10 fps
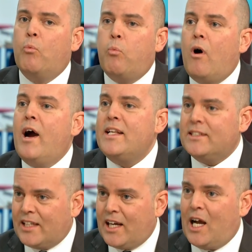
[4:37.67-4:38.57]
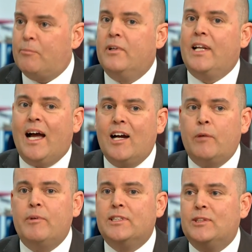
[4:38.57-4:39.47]
Why does that happen? How
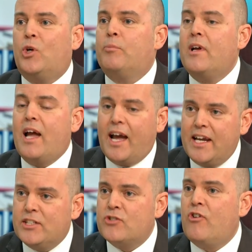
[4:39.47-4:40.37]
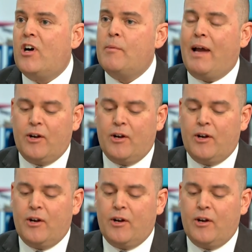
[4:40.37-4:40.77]
can we stop hate crime?